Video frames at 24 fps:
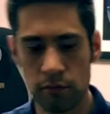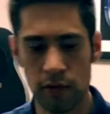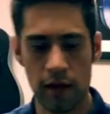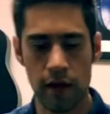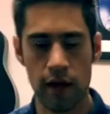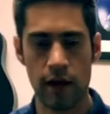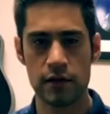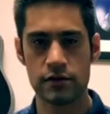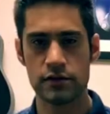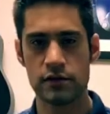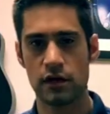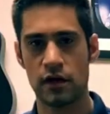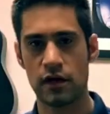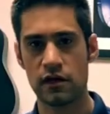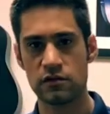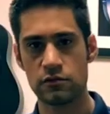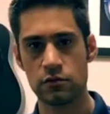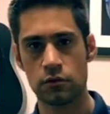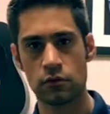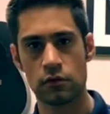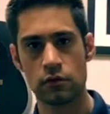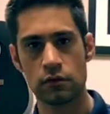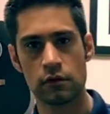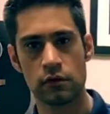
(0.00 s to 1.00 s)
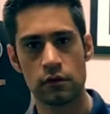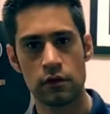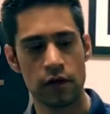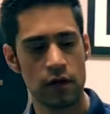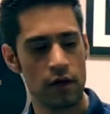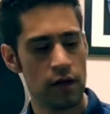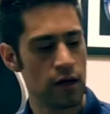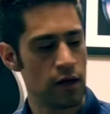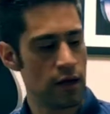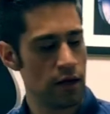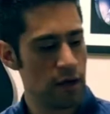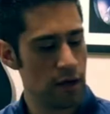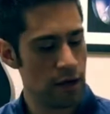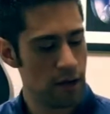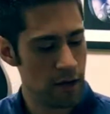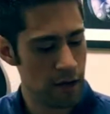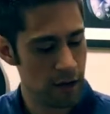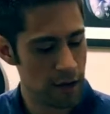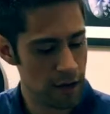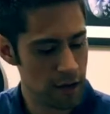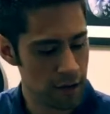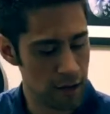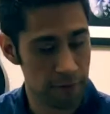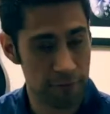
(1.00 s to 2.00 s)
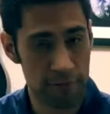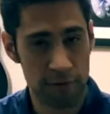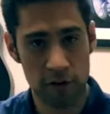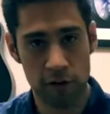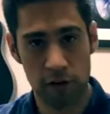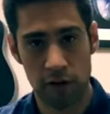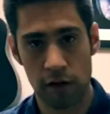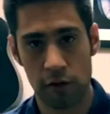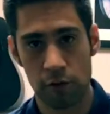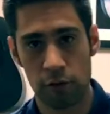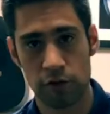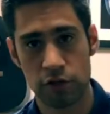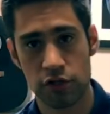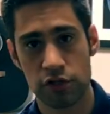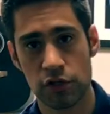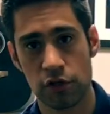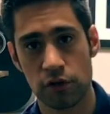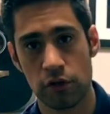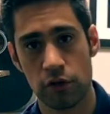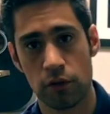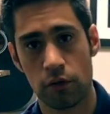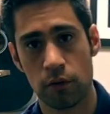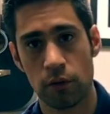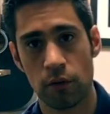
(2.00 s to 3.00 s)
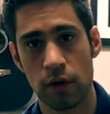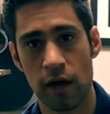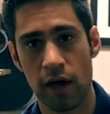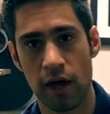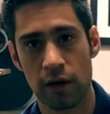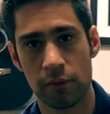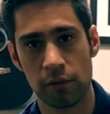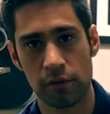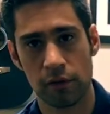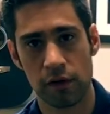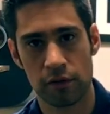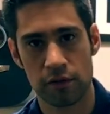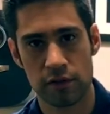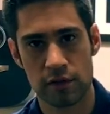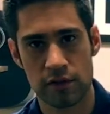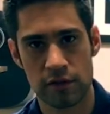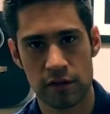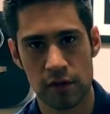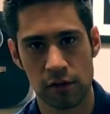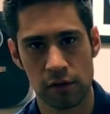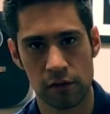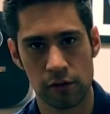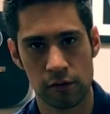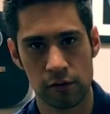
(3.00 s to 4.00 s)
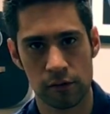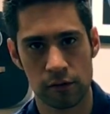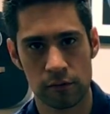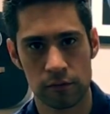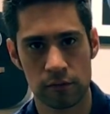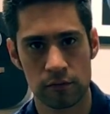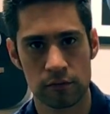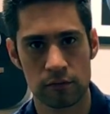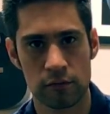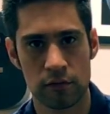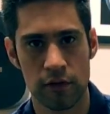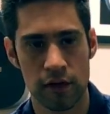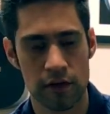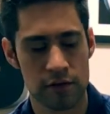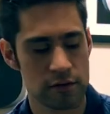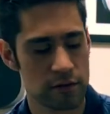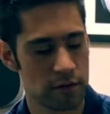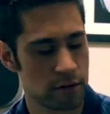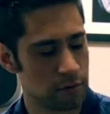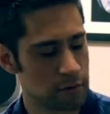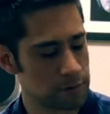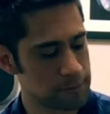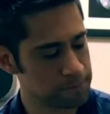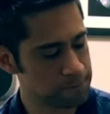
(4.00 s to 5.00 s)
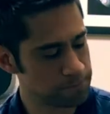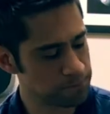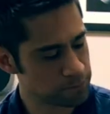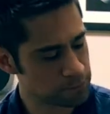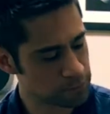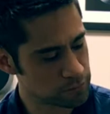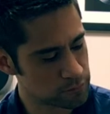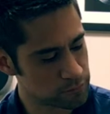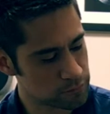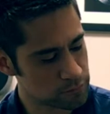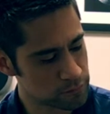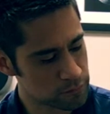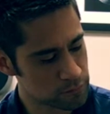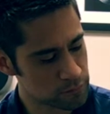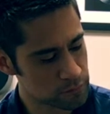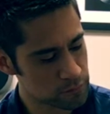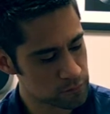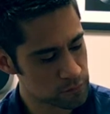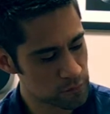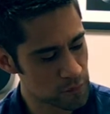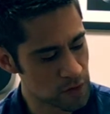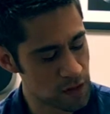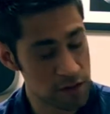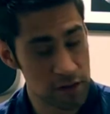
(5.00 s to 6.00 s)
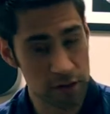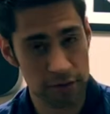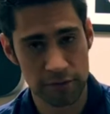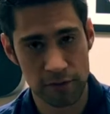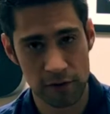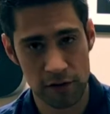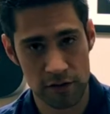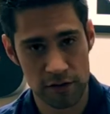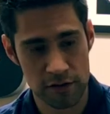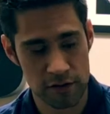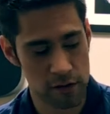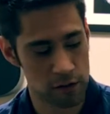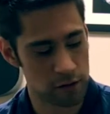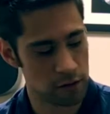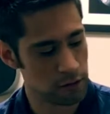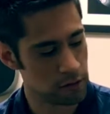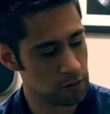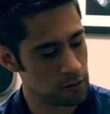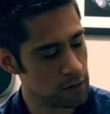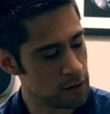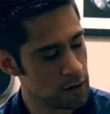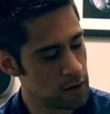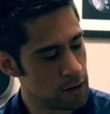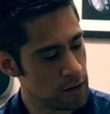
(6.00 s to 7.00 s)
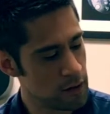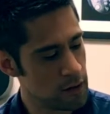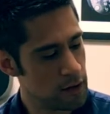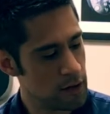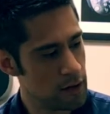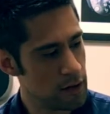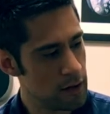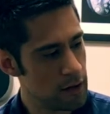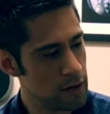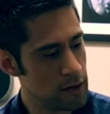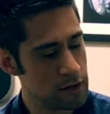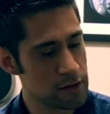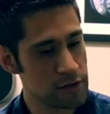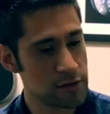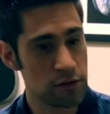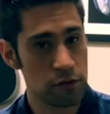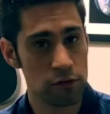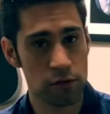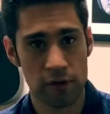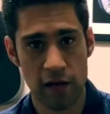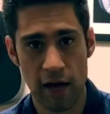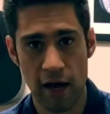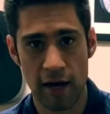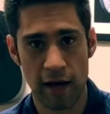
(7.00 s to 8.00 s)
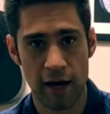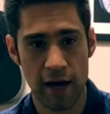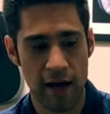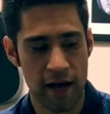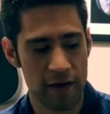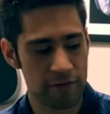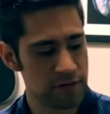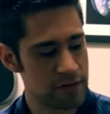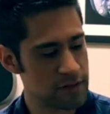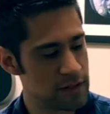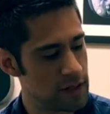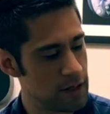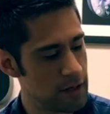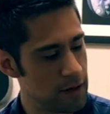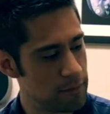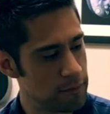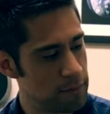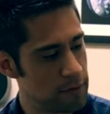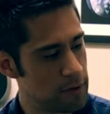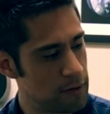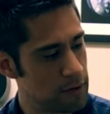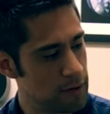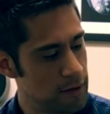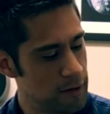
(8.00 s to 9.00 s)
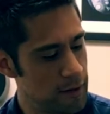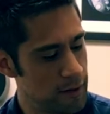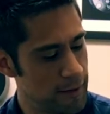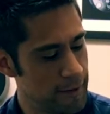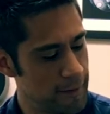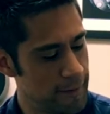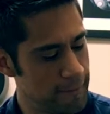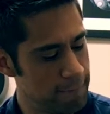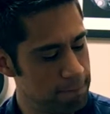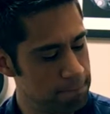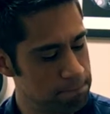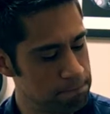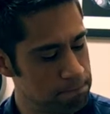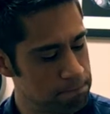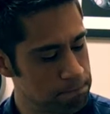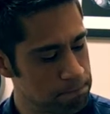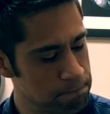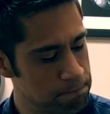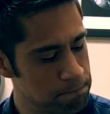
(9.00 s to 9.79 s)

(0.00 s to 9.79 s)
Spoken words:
by Ozzy Osbourne, and I figured I would show you how to play the solo to that song. It's a fun solo. It's tuned down a half step, and